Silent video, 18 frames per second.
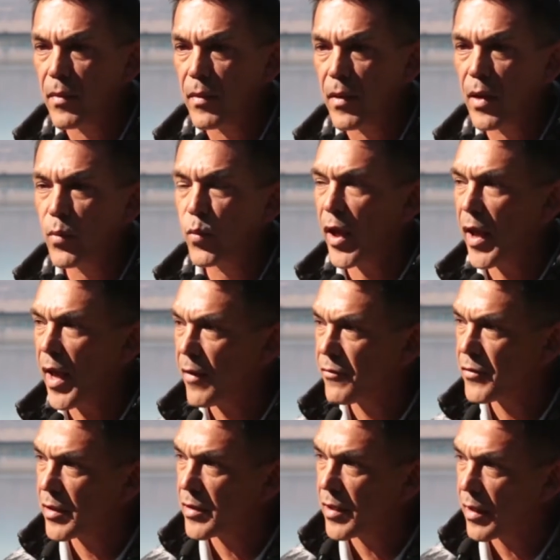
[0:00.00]
And we
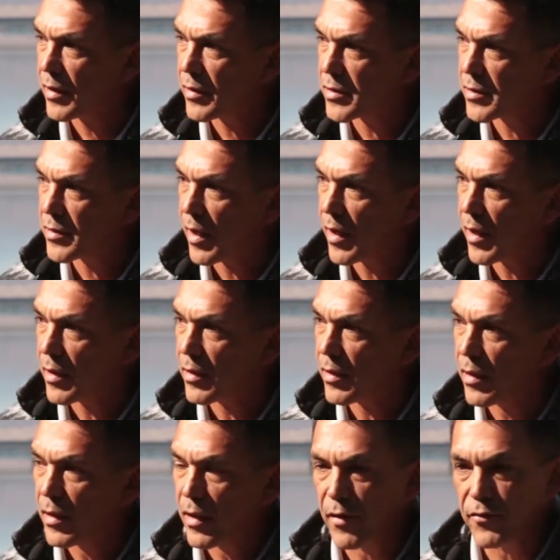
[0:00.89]
have to take a stand,
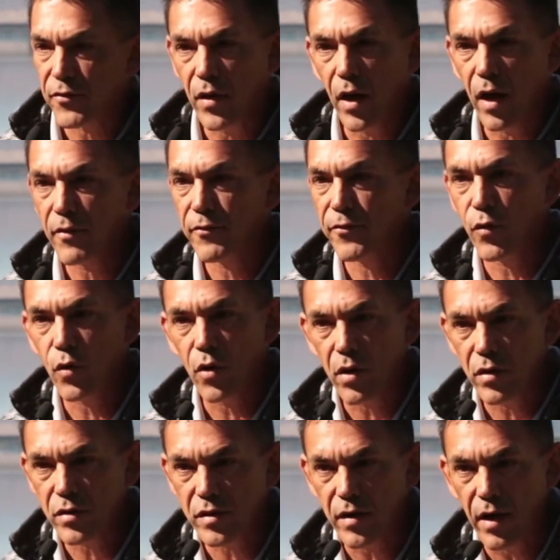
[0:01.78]
if not for
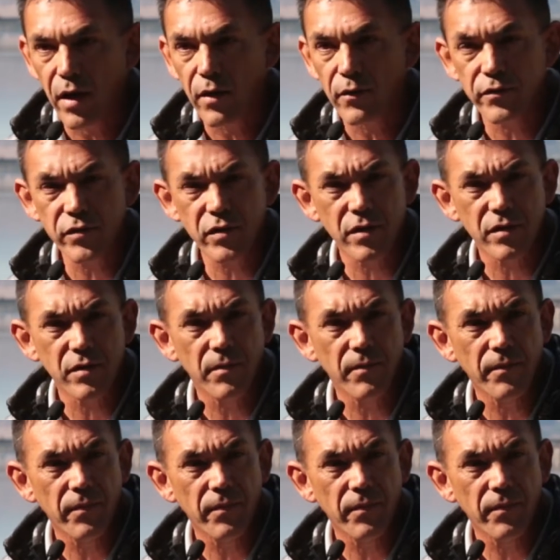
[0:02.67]
ourselves,